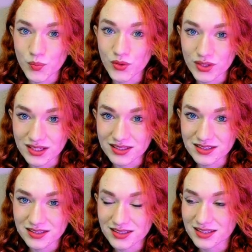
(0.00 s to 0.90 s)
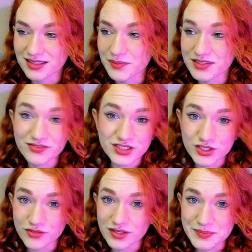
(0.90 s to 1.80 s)
opponent in the best
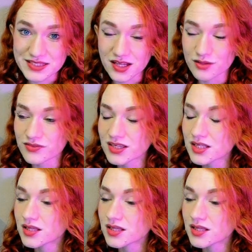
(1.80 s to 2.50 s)
version of himself.